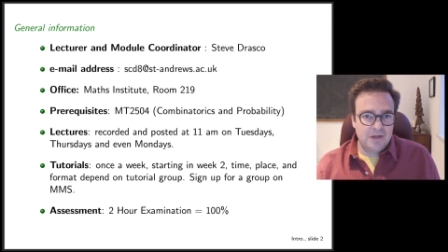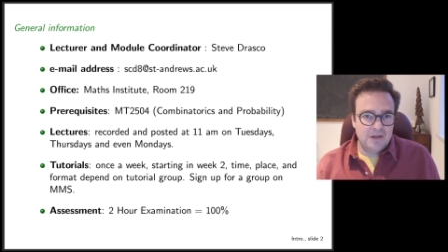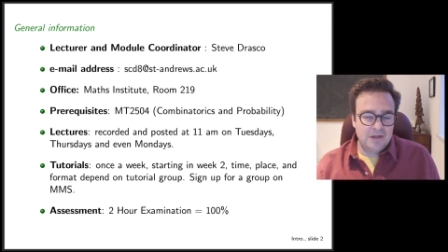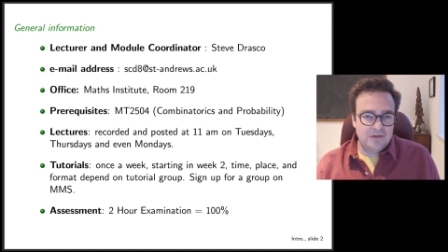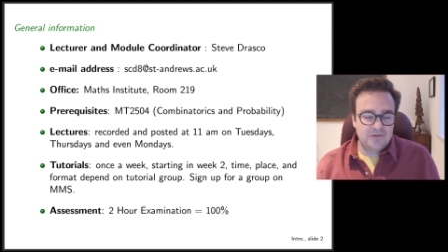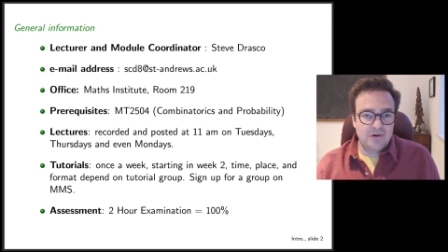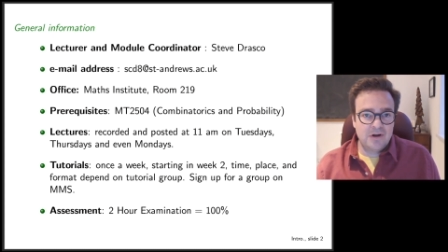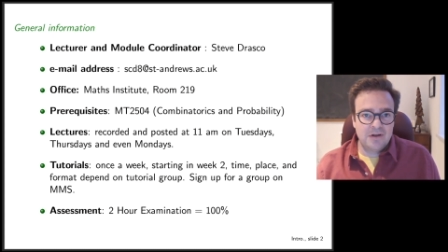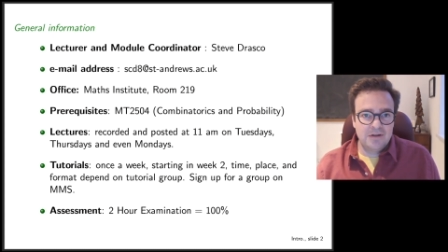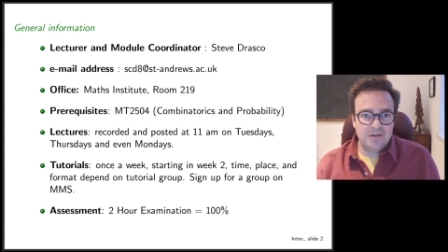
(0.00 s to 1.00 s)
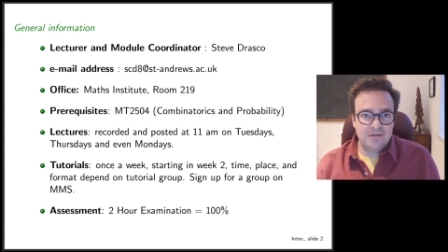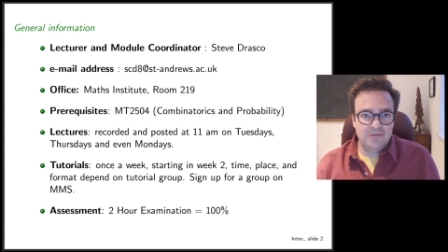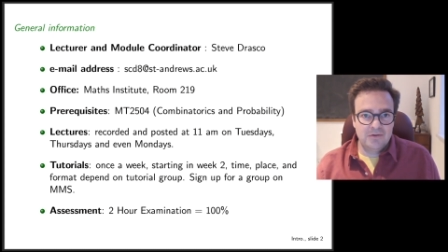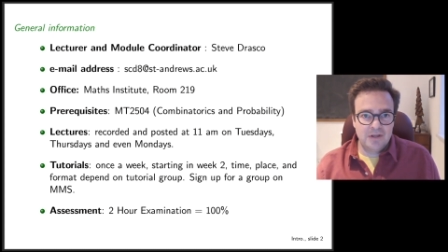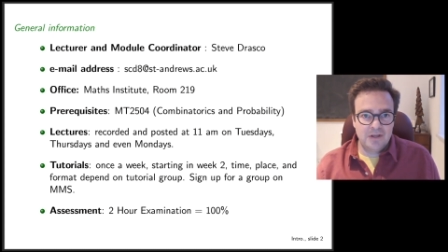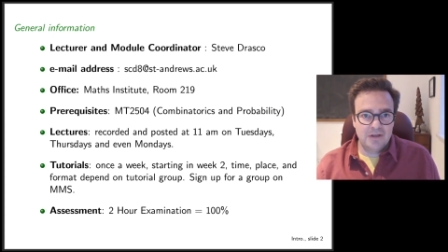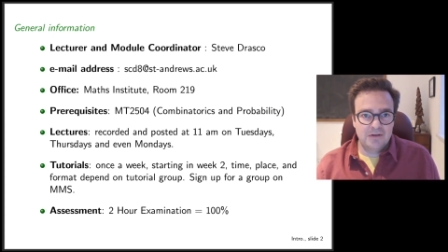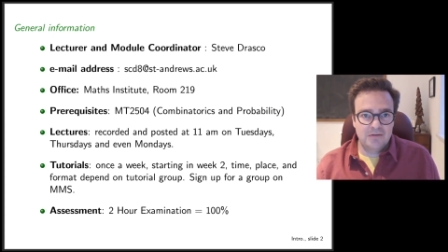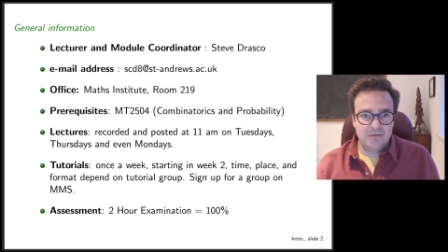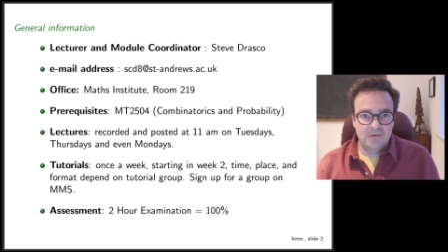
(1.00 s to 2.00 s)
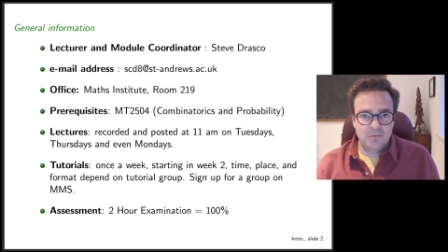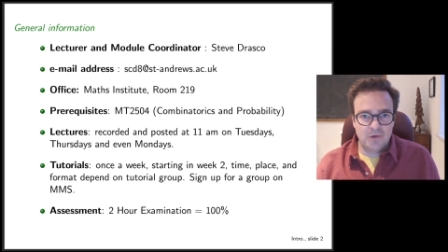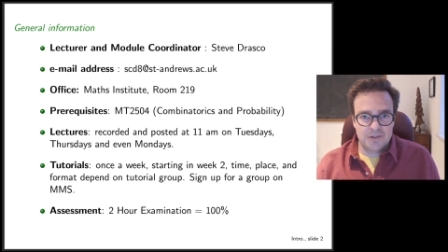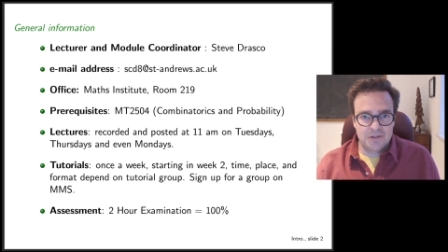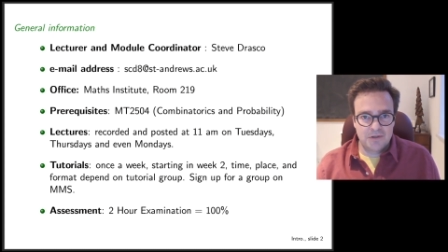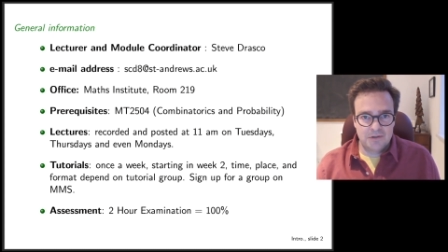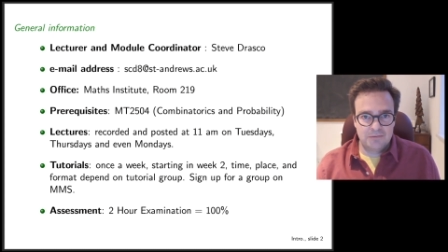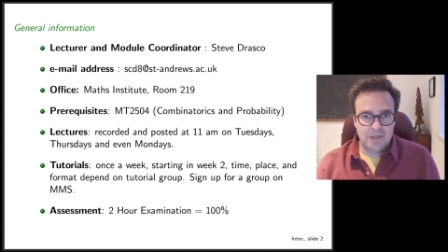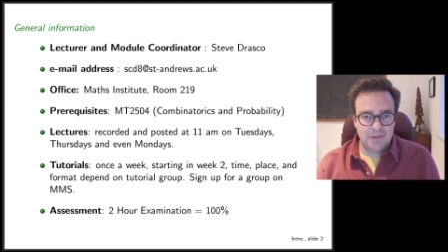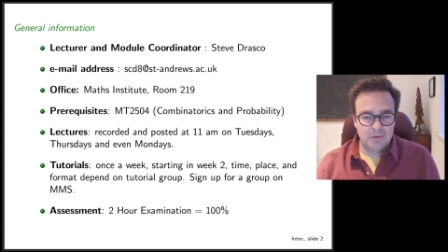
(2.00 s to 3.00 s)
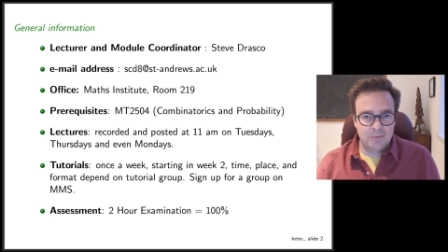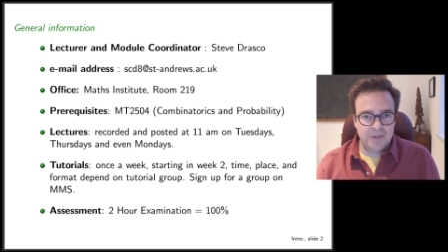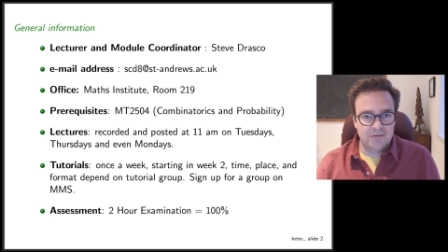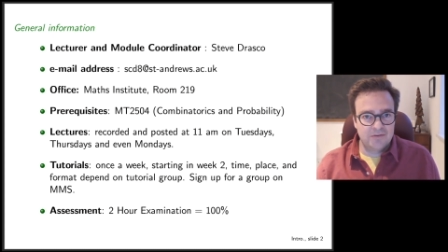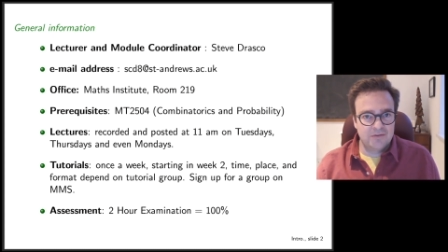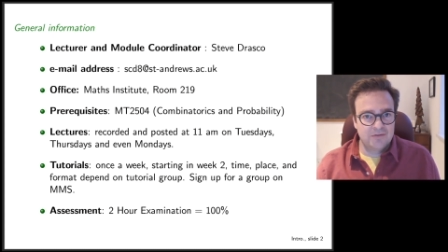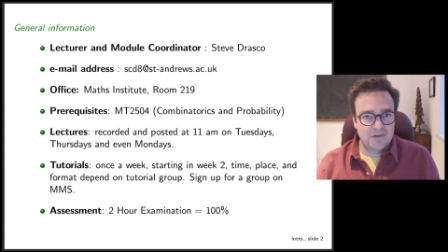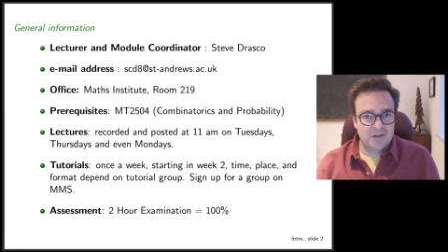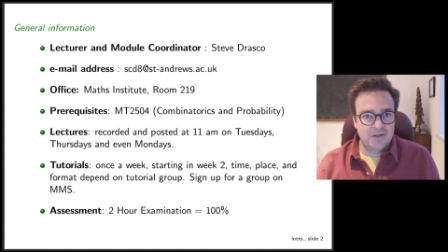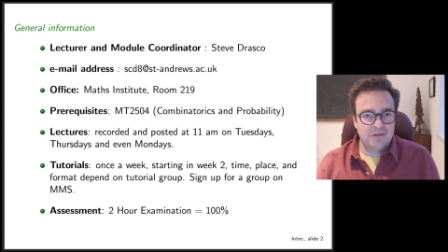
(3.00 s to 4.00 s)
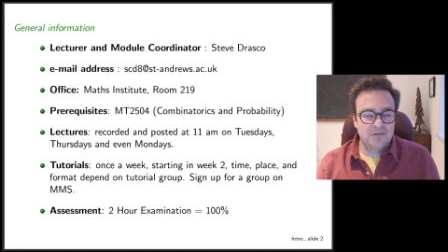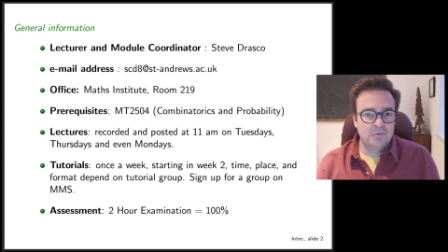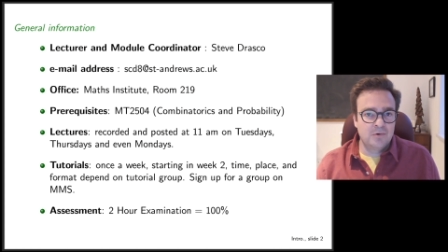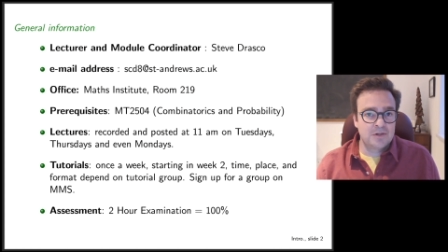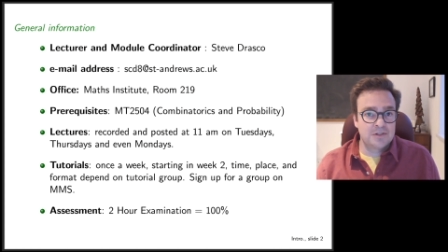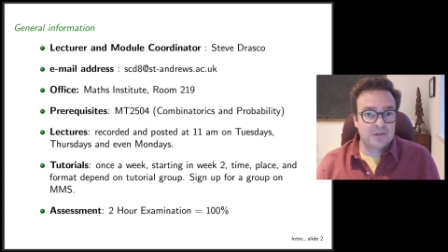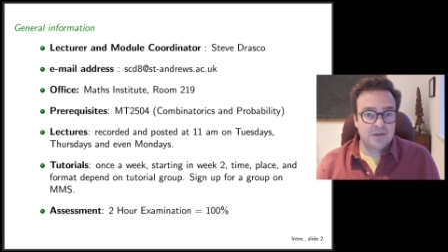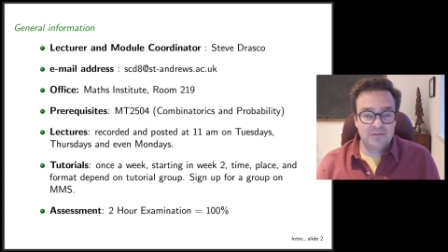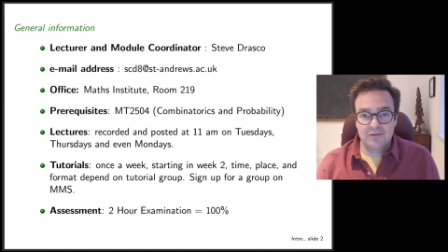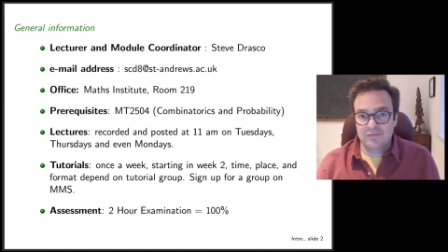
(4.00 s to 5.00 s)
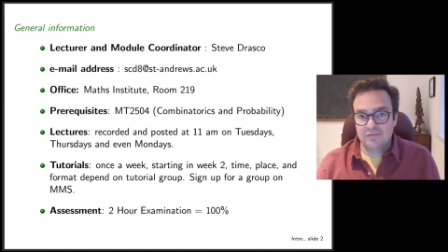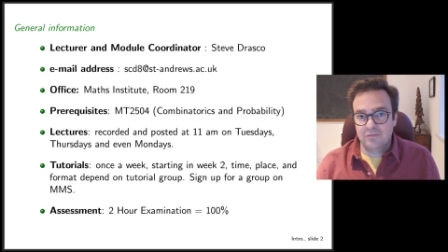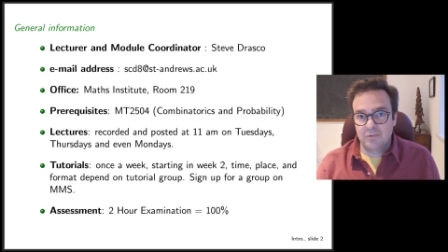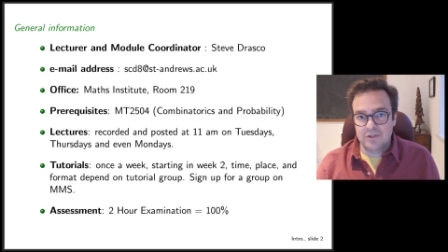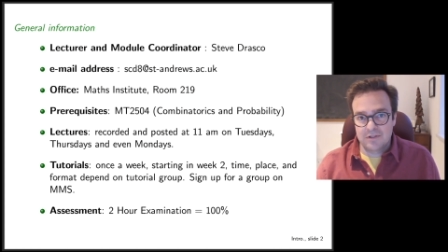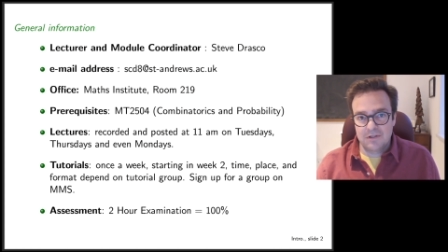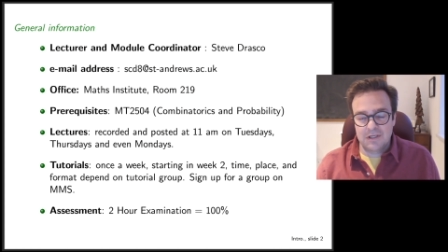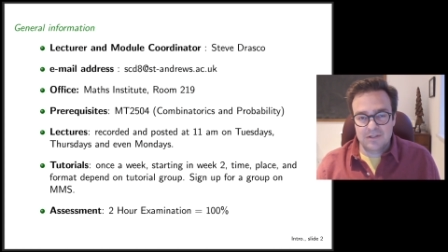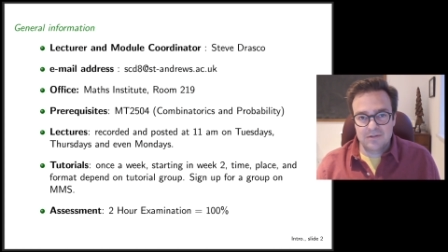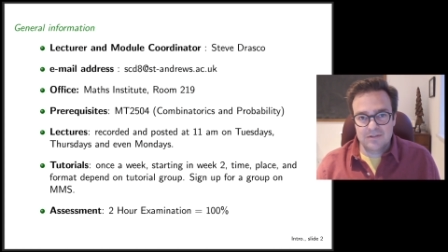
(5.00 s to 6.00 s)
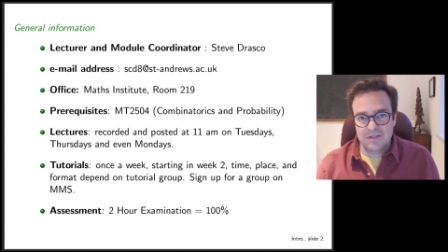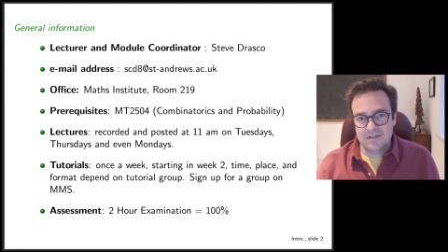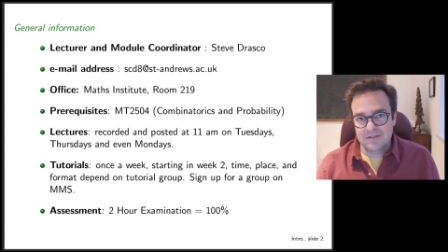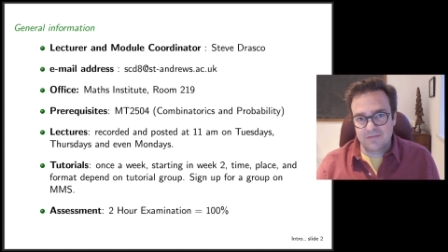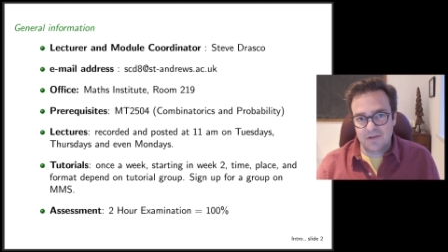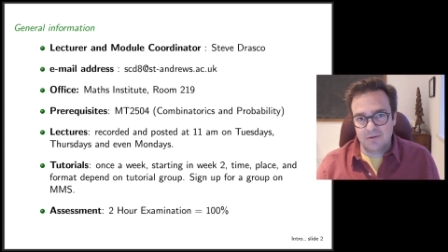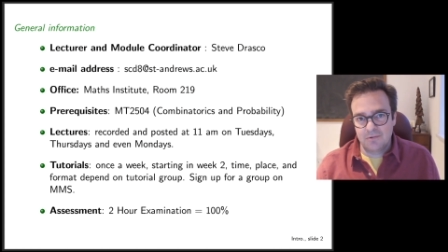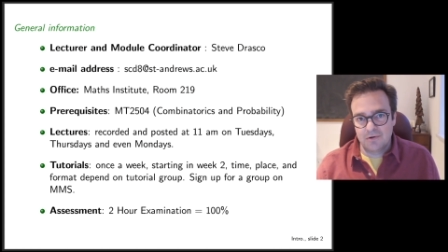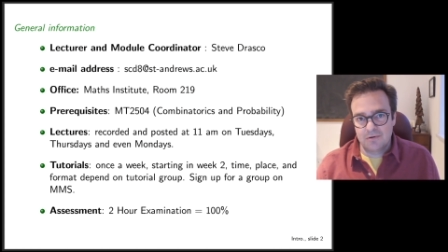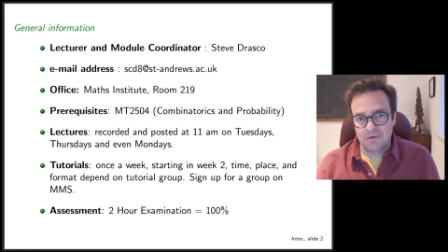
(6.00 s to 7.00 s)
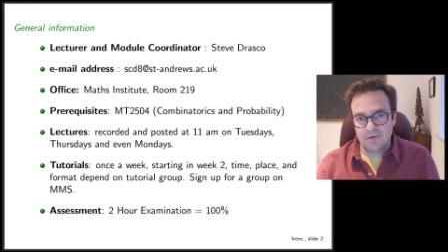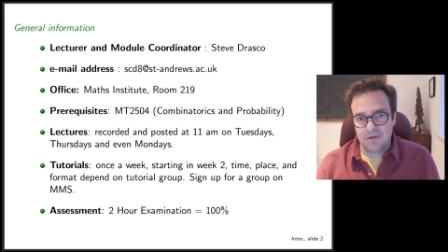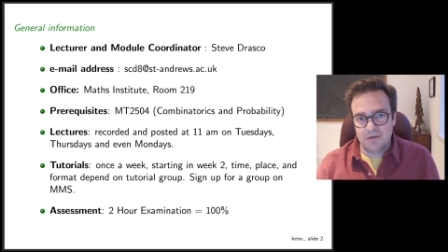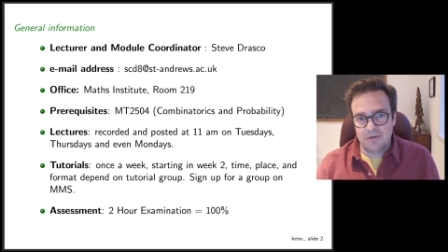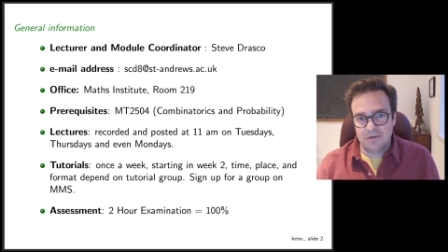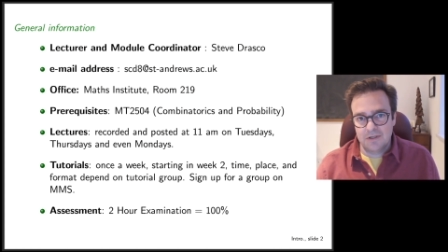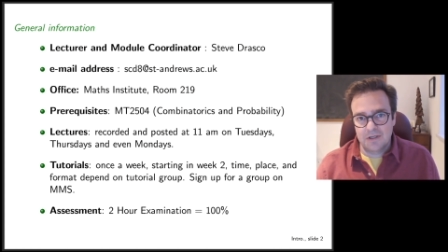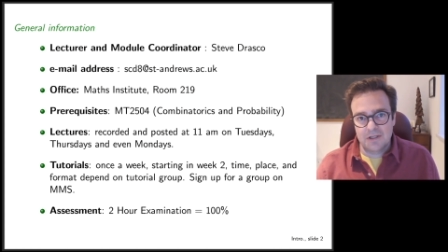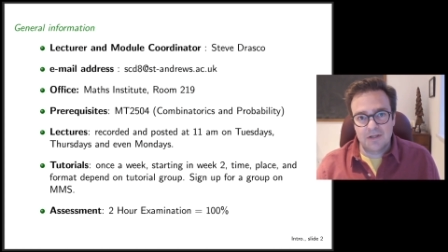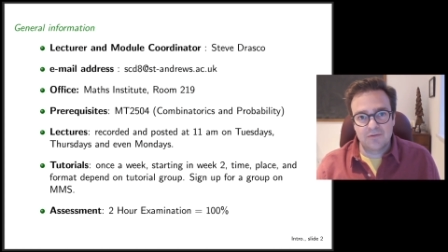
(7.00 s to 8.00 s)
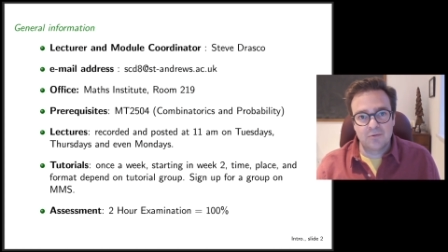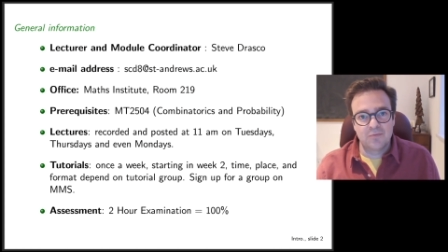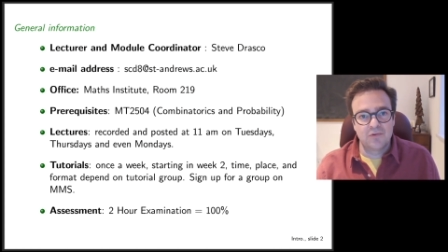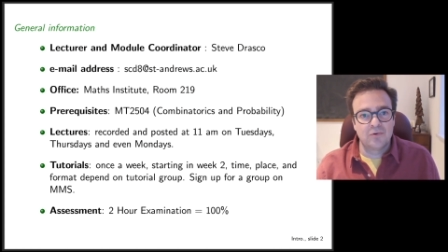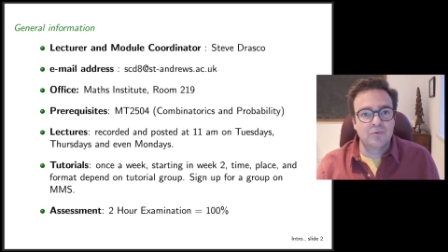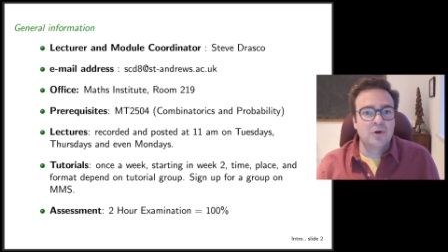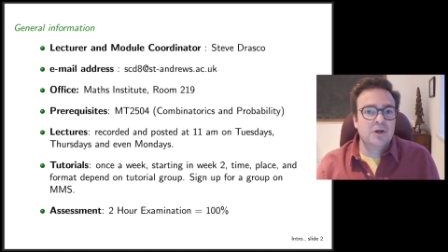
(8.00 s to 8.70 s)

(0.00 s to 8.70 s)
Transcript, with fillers: and try if you can to, to watch it on a regular basis and to watch it as if watch the lectures as if they were uh, in a classroom so